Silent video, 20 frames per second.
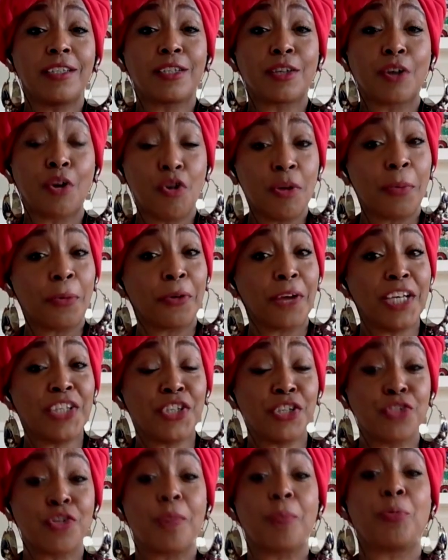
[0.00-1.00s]

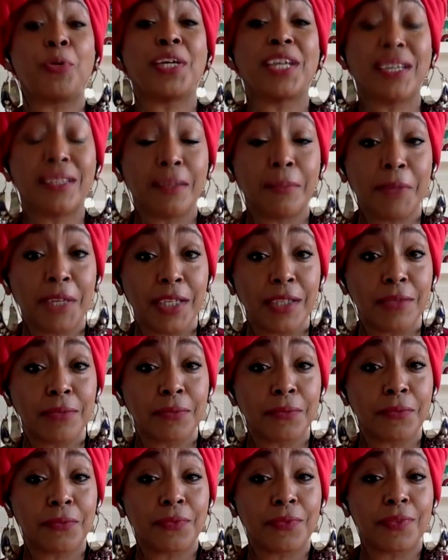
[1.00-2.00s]
corporations are bringing them in.
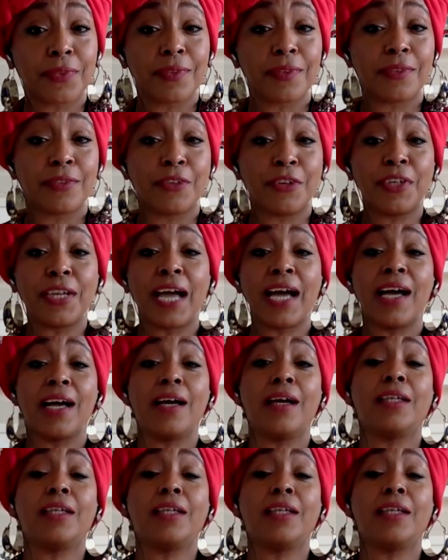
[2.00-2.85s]
they're not,